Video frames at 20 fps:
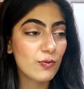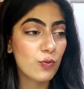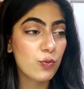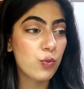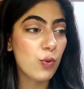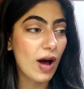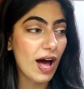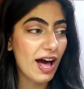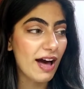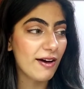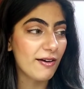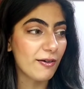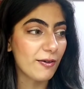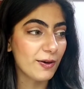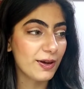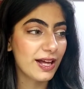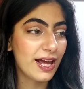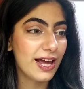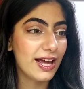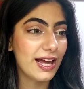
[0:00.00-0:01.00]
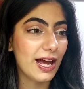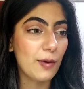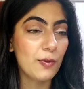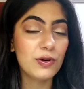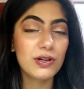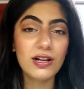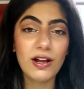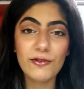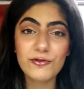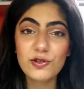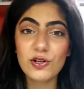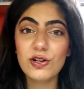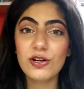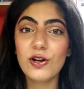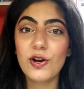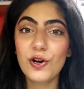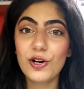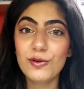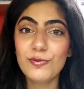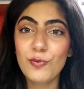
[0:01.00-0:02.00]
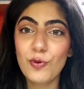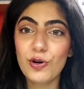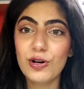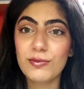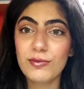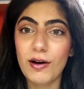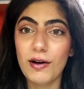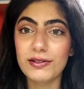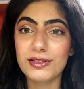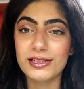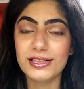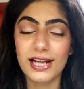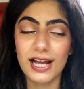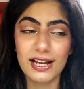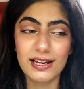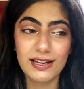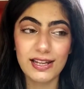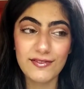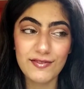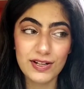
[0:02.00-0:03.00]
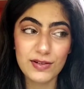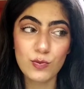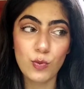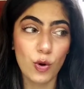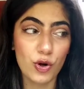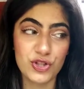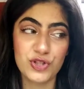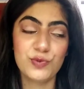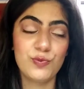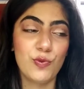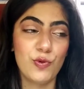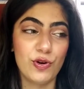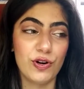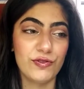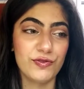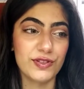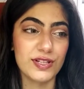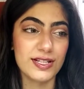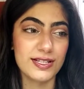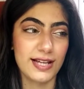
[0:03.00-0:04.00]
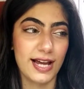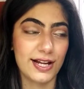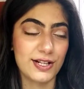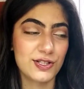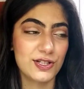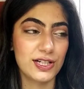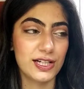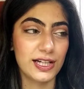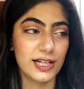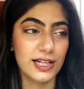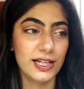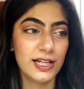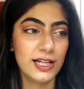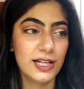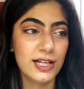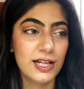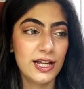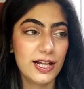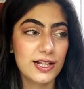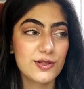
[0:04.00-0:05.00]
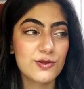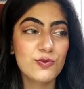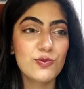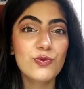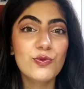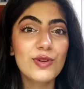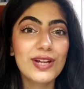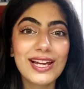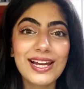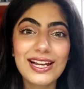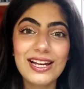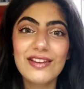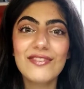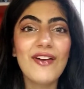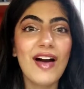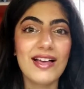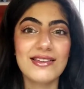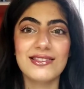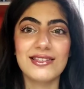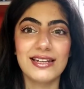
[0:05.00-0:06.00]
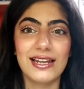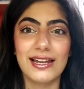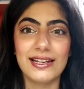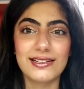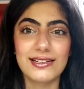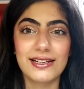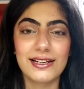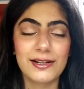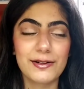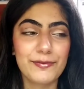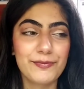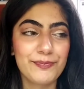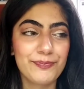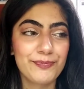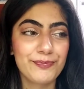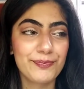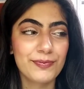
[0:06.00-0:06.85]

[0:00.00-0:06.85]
wow okay I would love to learn more about it and even watch more of this actually it's really fascinating